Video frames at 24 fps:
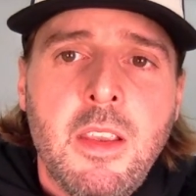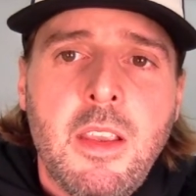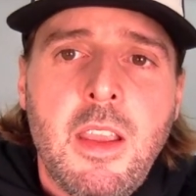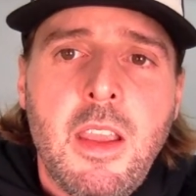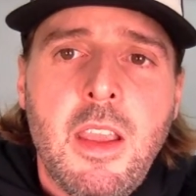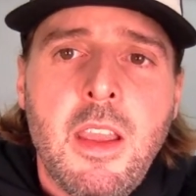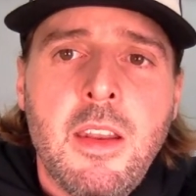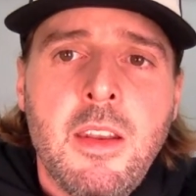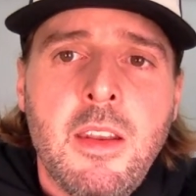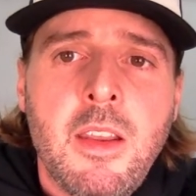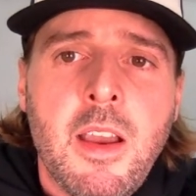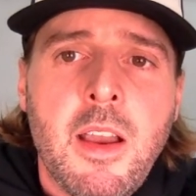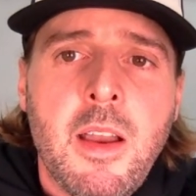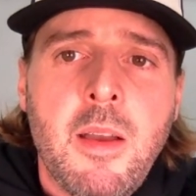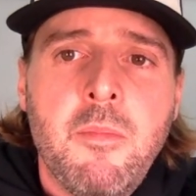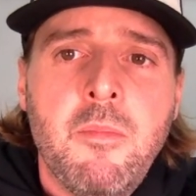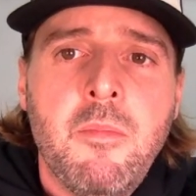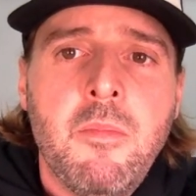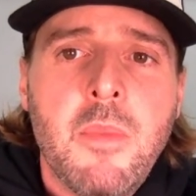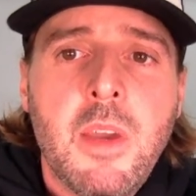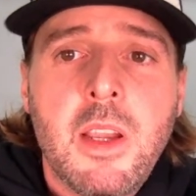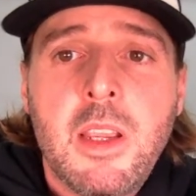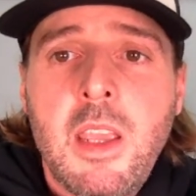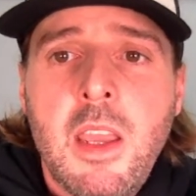And
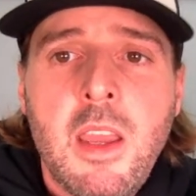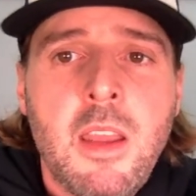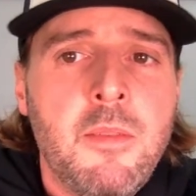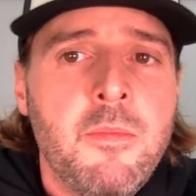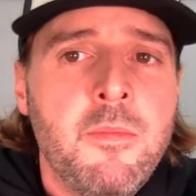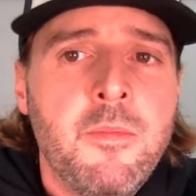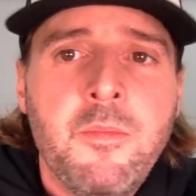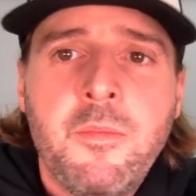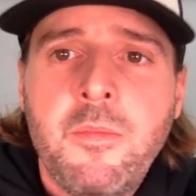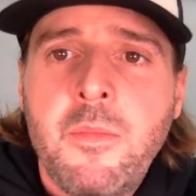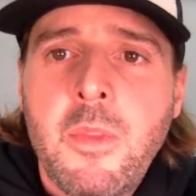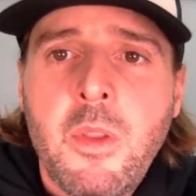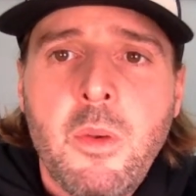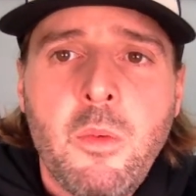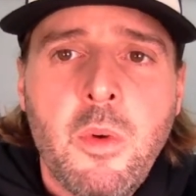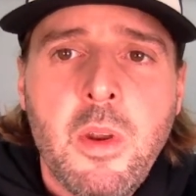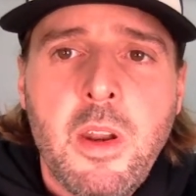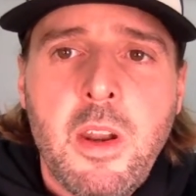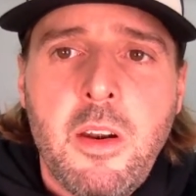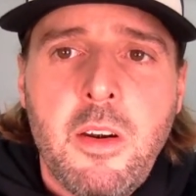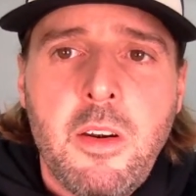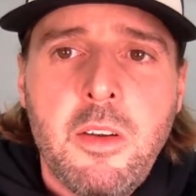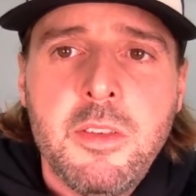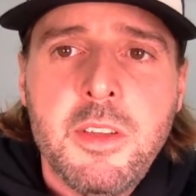again, when
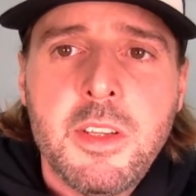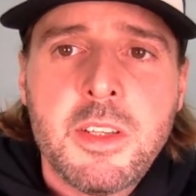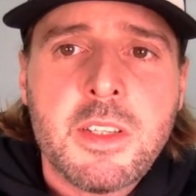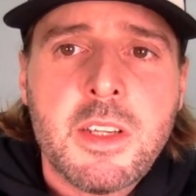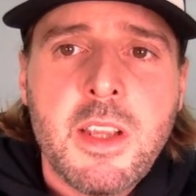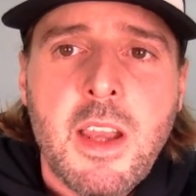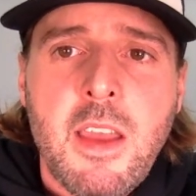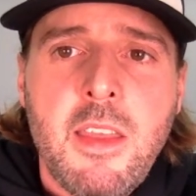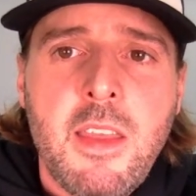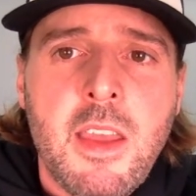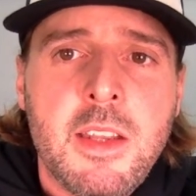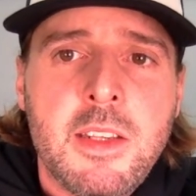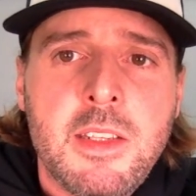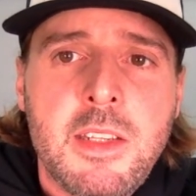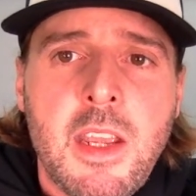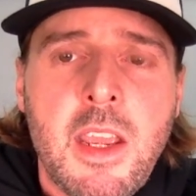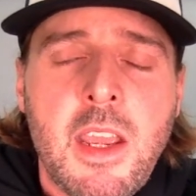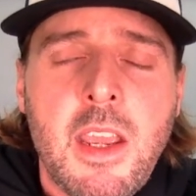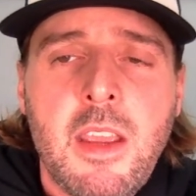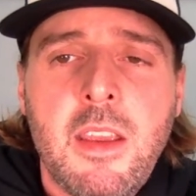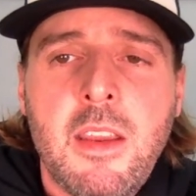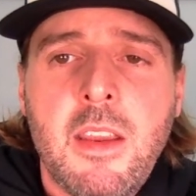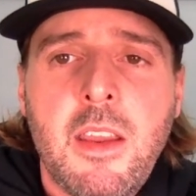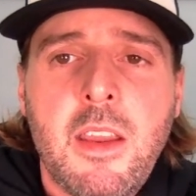I heard this guy that
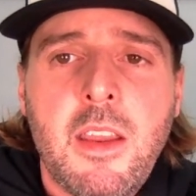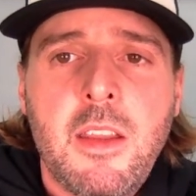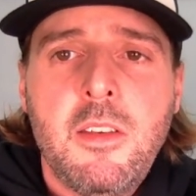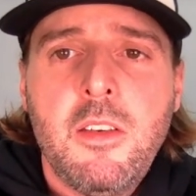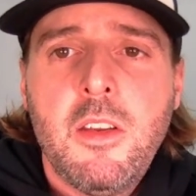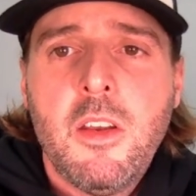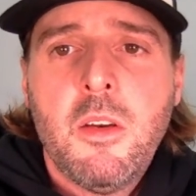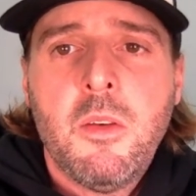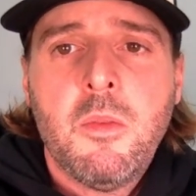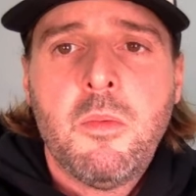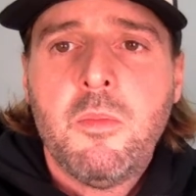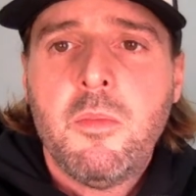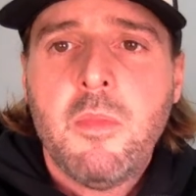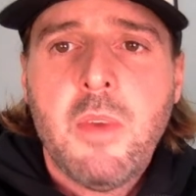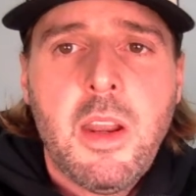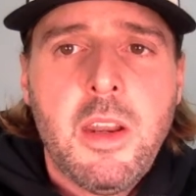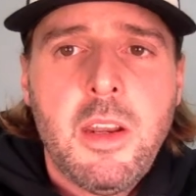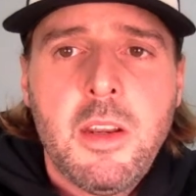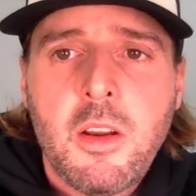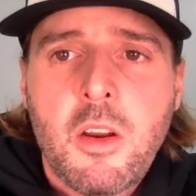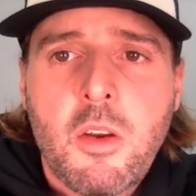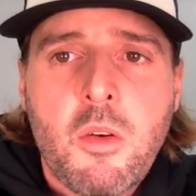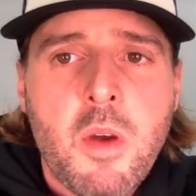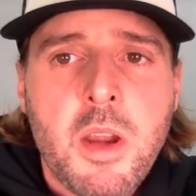day, I
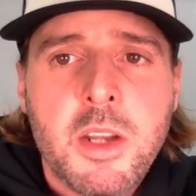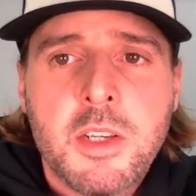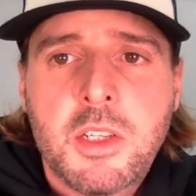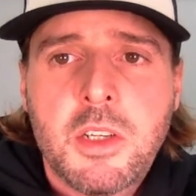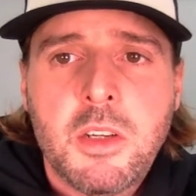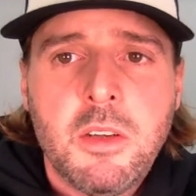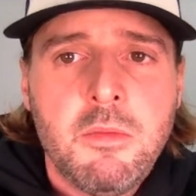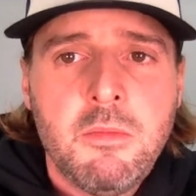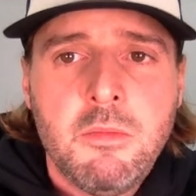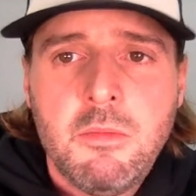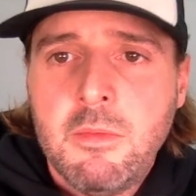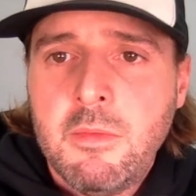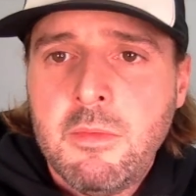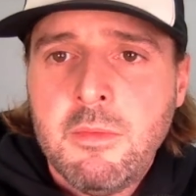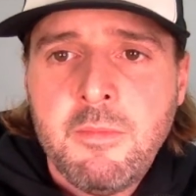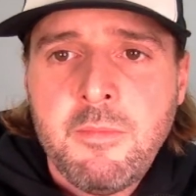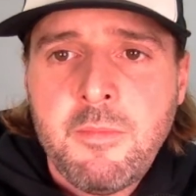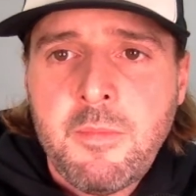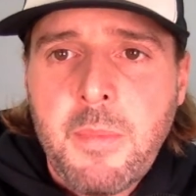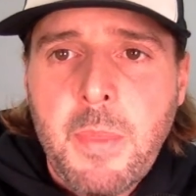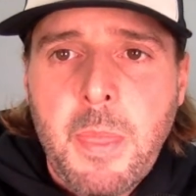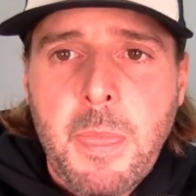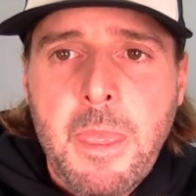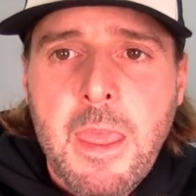didn't question
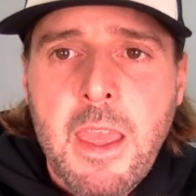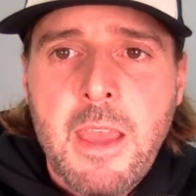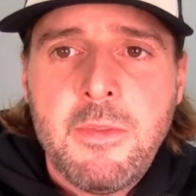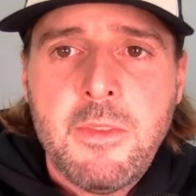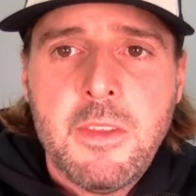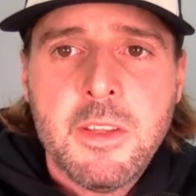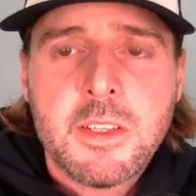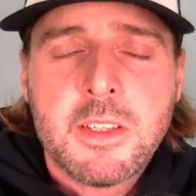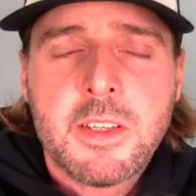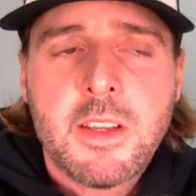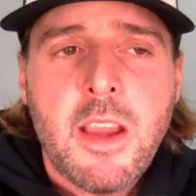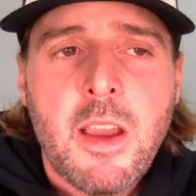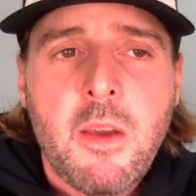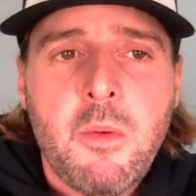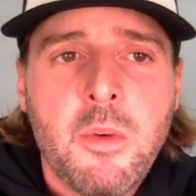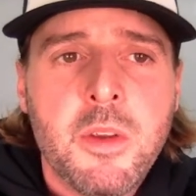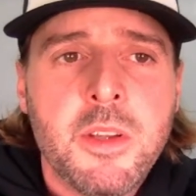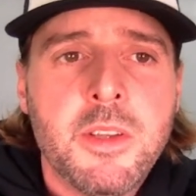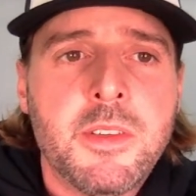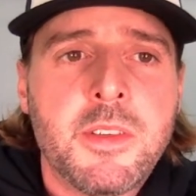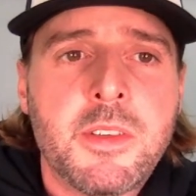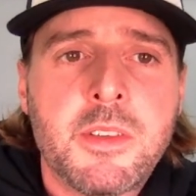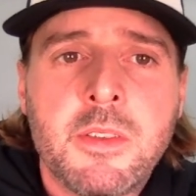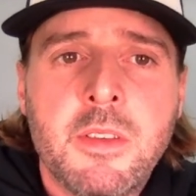that this guy
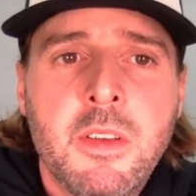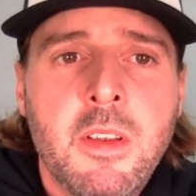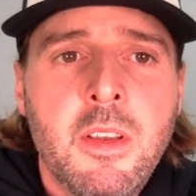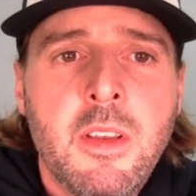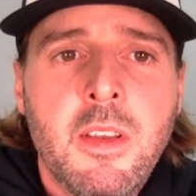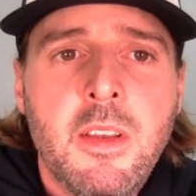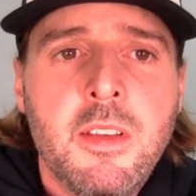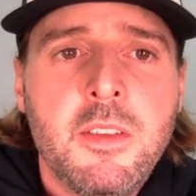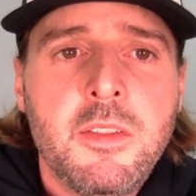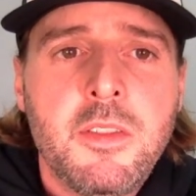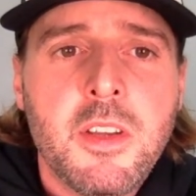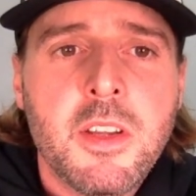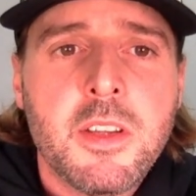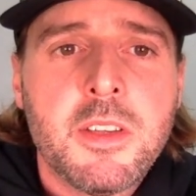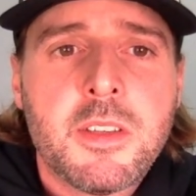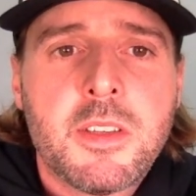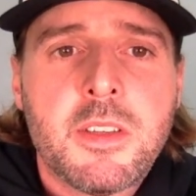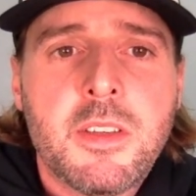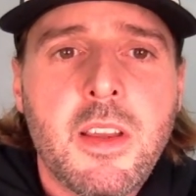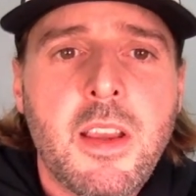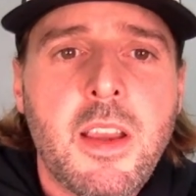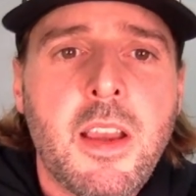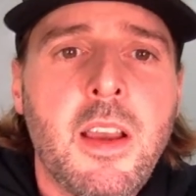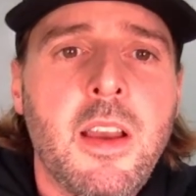was just,
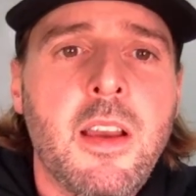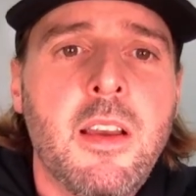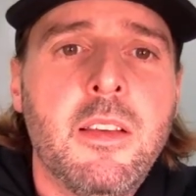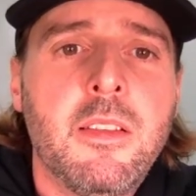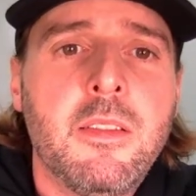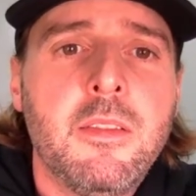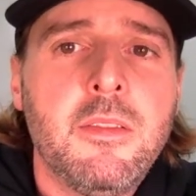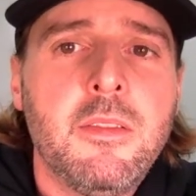a